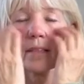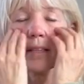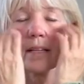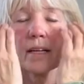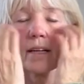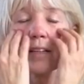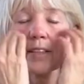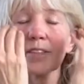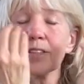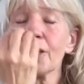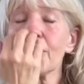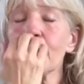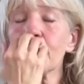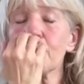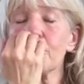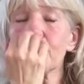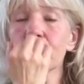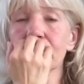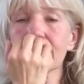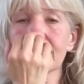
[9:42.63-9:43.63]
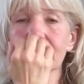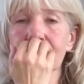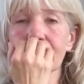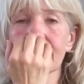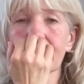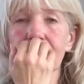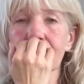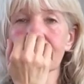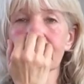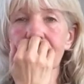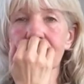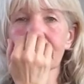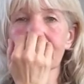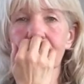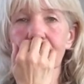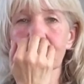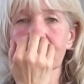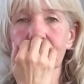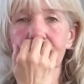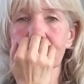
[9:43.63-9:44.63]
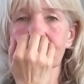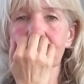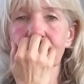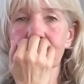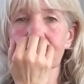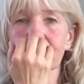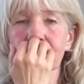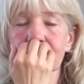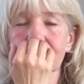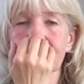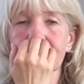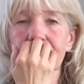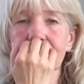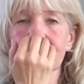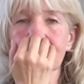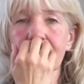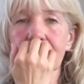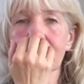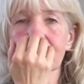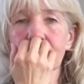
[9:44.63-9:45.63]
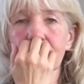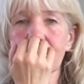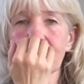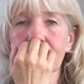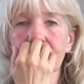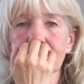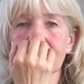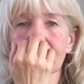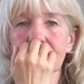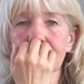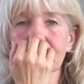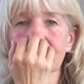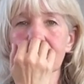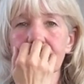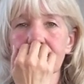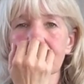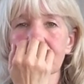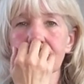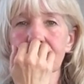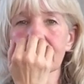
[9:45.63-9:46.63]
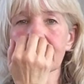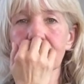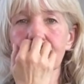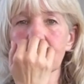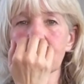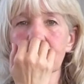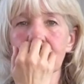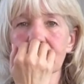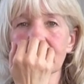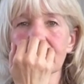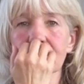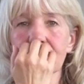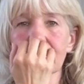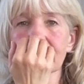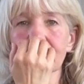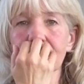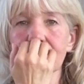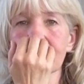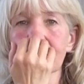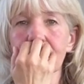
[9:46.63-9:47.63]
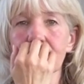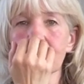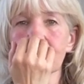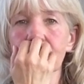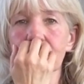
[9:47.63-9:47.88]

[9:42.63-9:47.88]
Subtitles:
I know what it's like to stay grounded and in my center.